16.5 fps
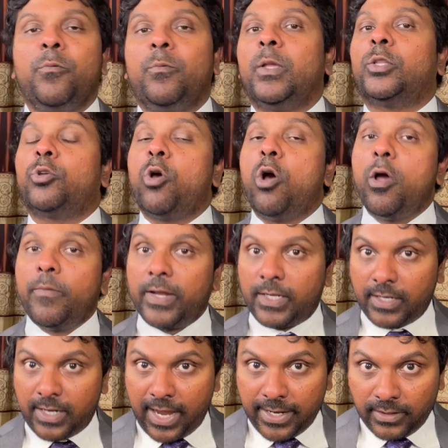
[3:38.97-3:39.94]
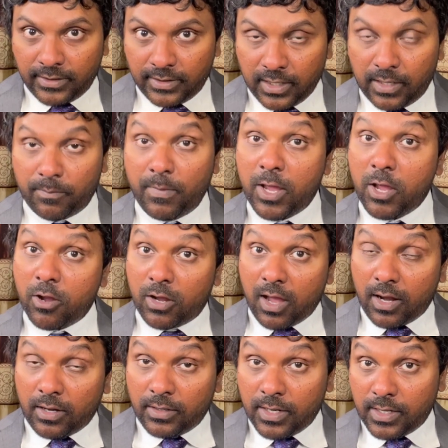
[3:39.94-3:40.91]
With COVID 19,
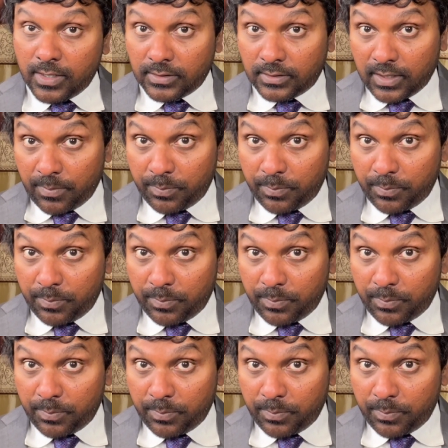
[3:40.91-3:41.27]
myocarditis